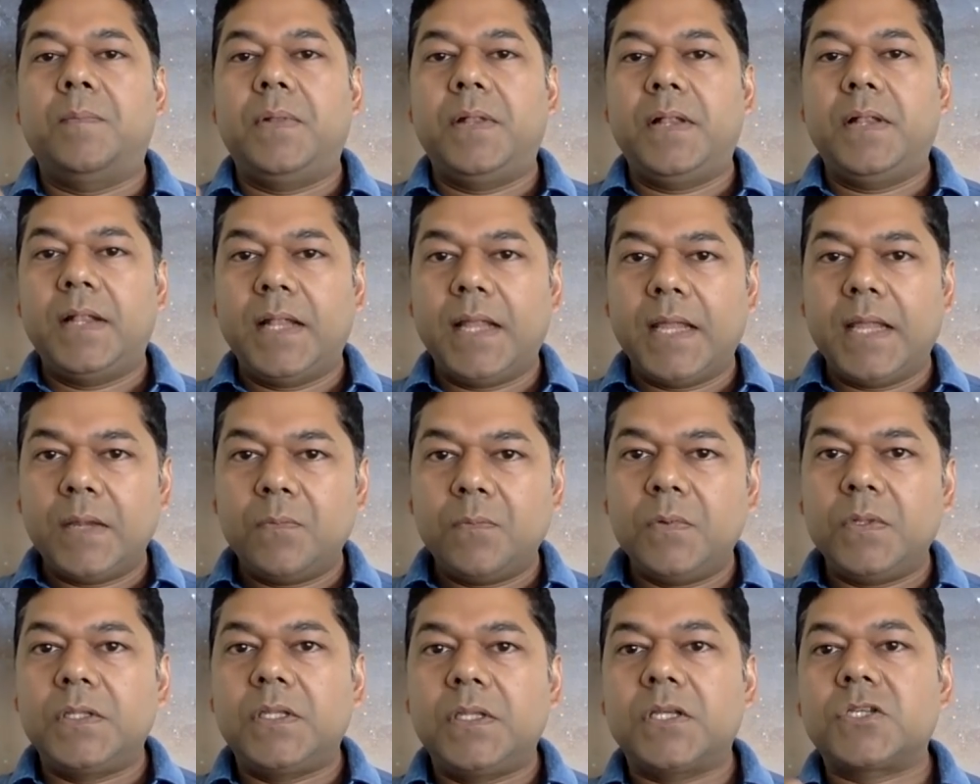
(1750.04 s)
play
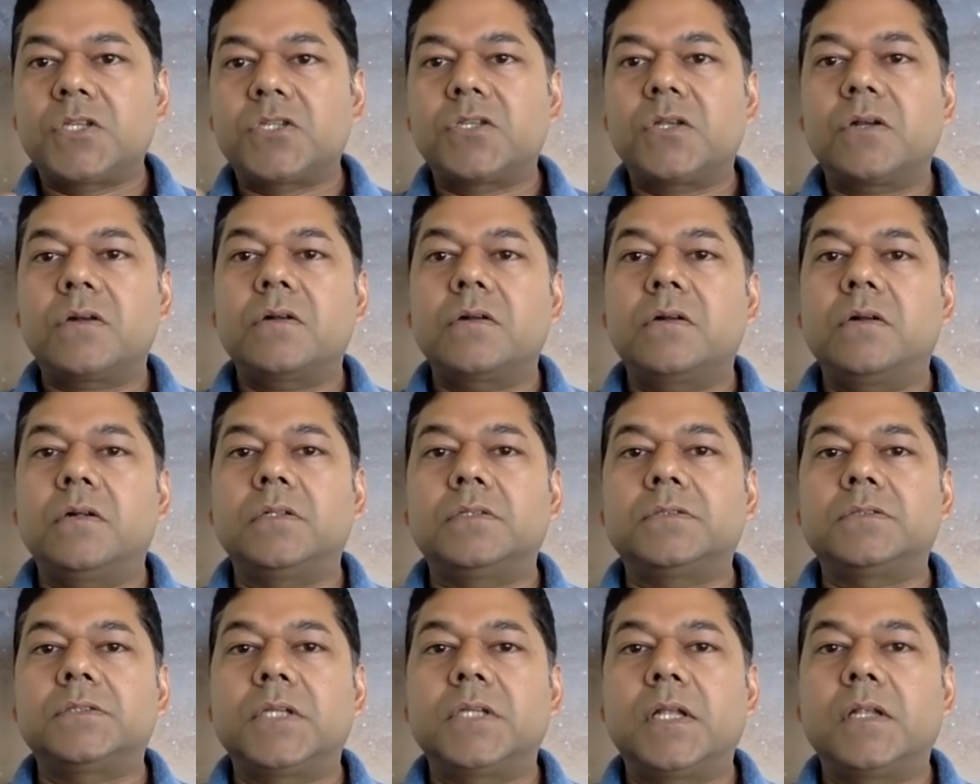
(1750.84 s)
with the
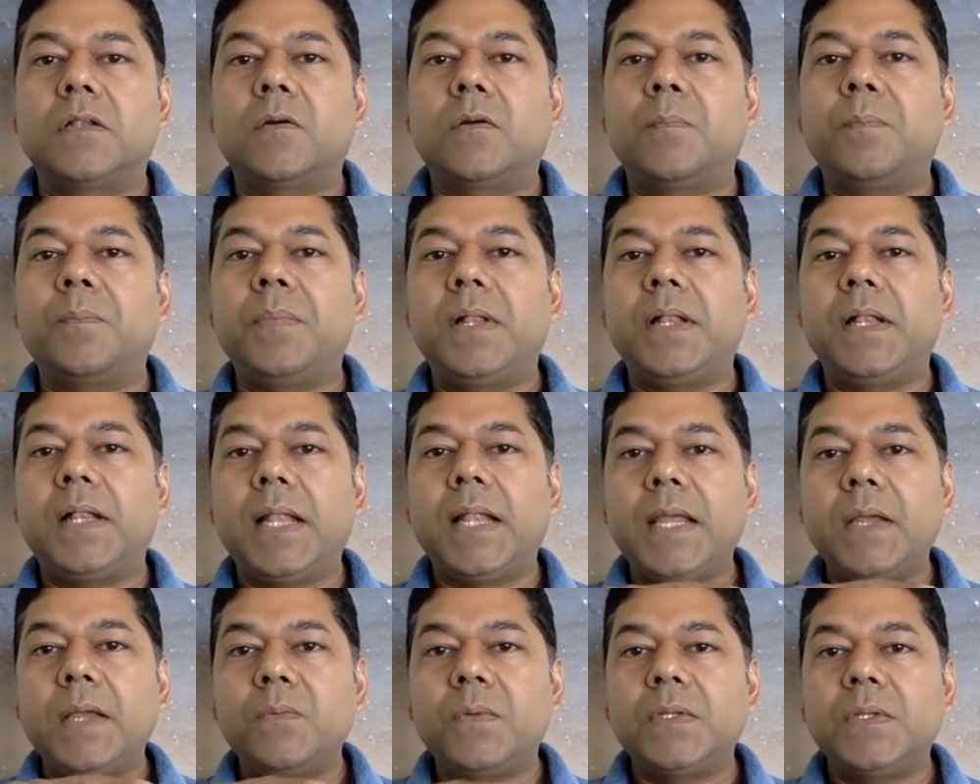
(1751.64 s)
circles, and
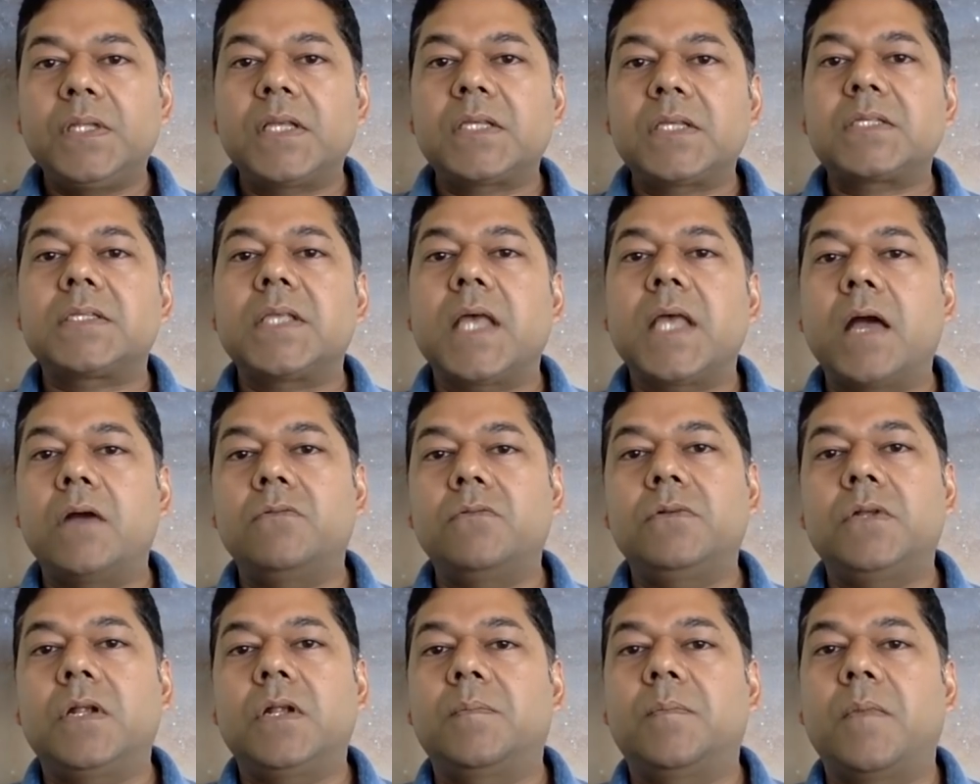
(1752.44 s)
play with the
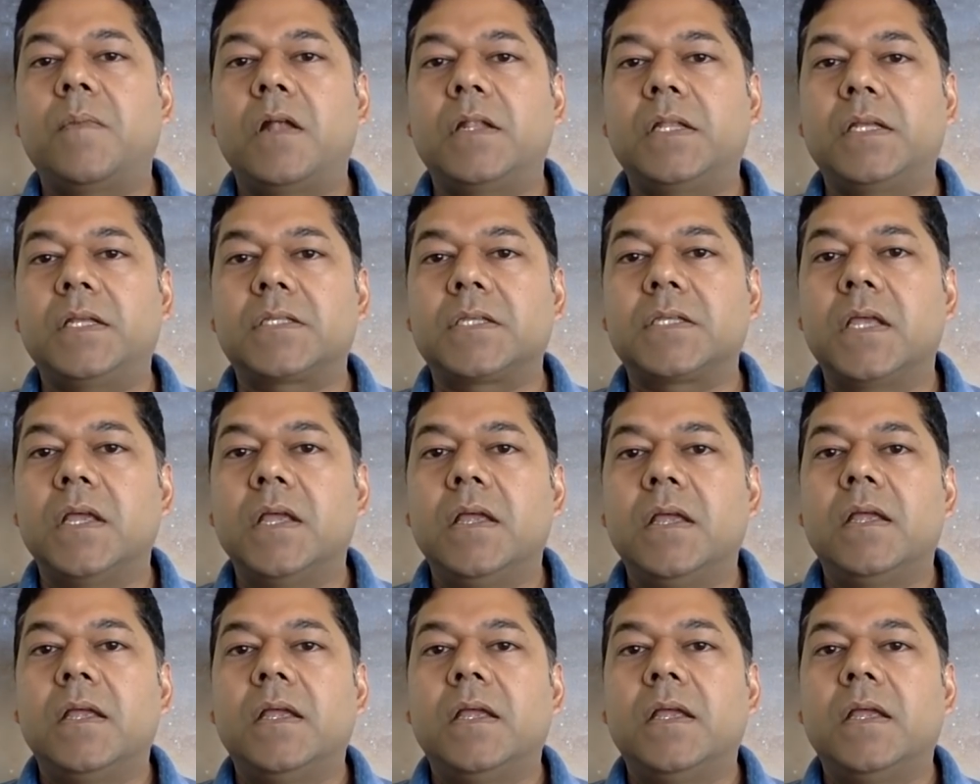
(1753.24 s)
sound harmonics.